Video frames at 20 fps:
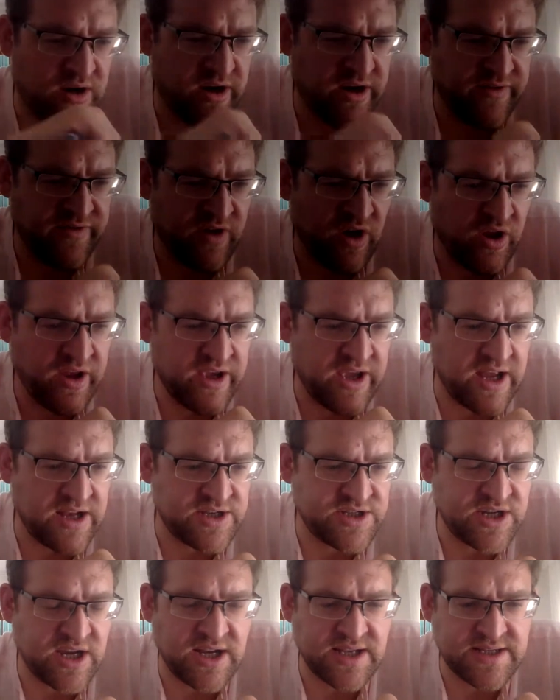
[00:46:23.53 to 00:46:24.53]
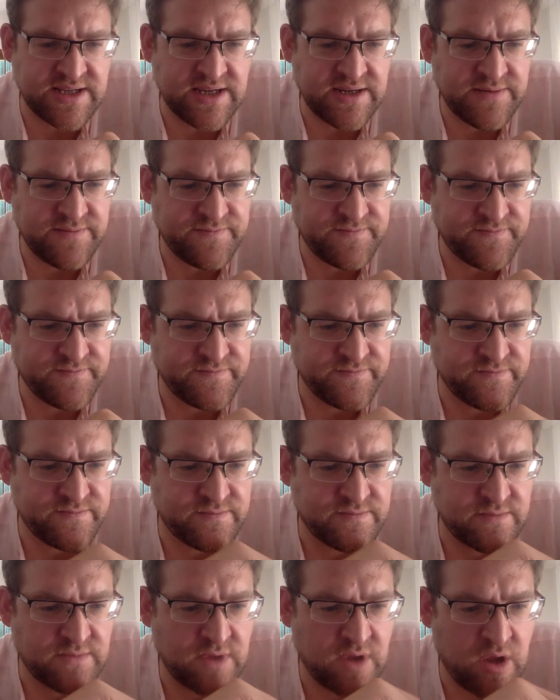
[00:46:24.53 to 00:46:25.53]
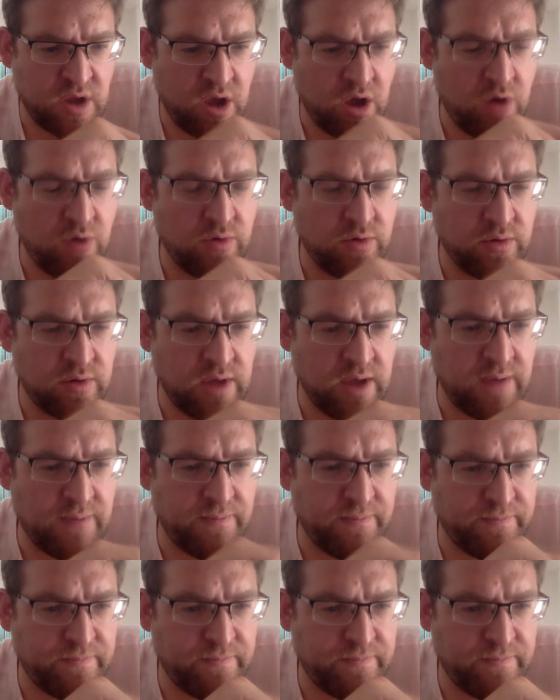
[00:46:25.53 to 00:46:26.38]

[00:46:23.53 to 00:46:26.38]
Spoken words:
you've gone again, Shazia. Oh, yep.